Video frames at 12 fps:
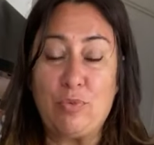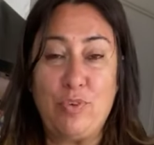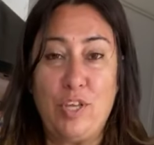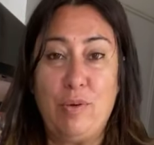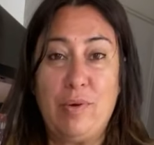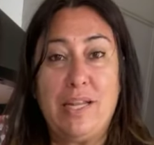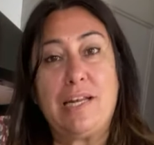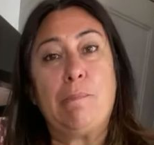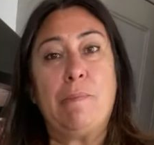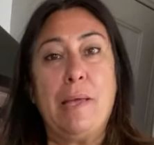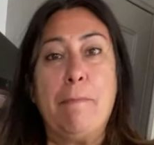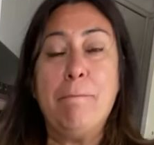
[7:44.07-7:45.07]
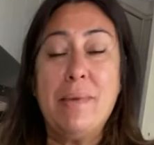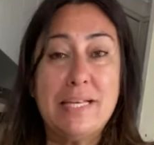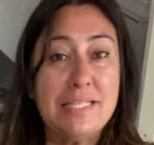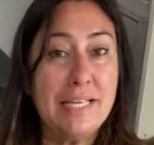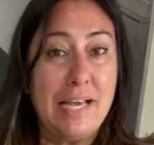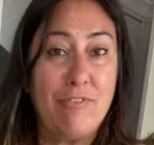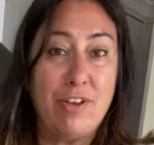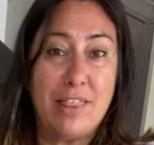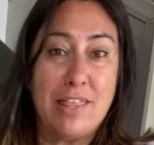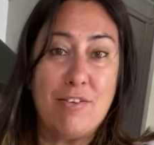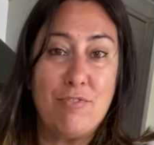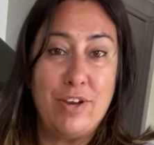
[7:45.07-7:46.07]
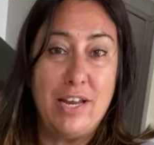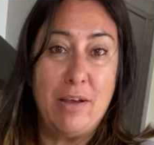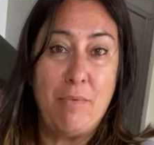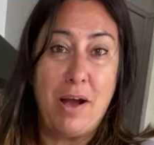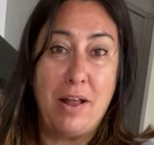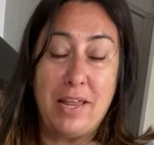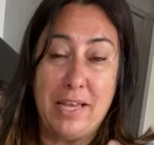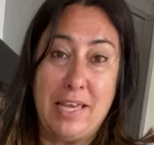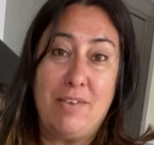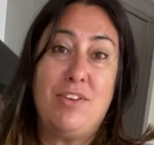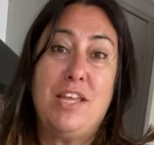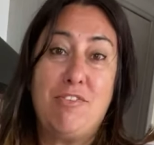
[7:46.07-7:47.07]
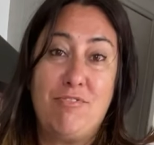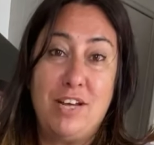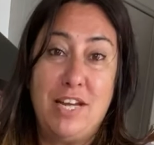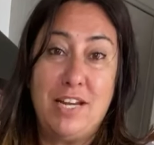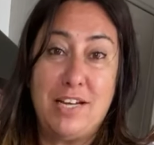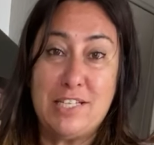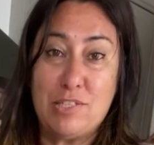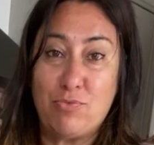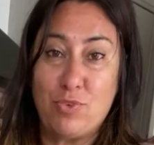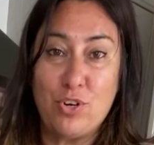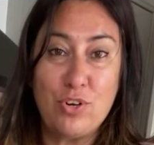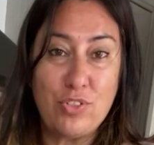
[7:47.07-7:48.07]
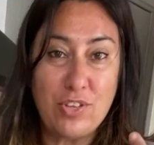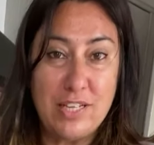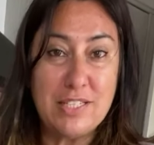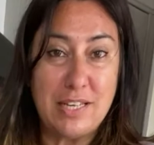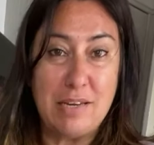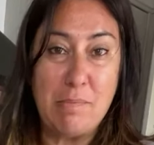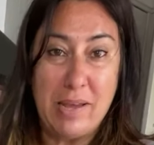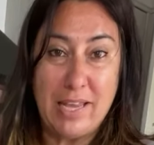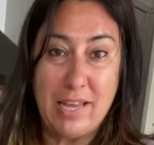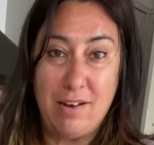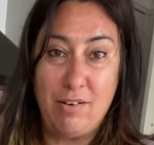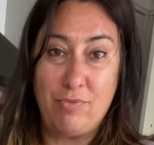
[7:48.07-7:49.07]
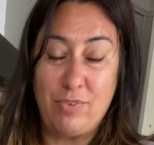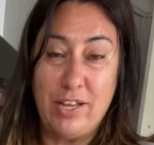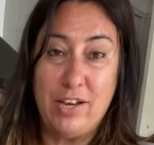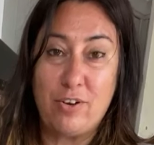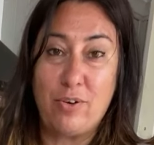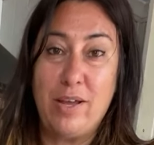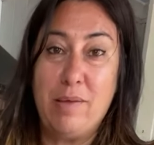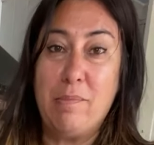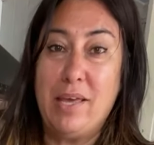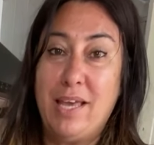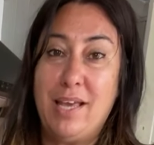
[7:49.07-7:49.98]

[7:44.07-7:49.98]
for you a little bit, mixing everything really well and giving it a really nice froth, and it's going to make it lovely and creamy.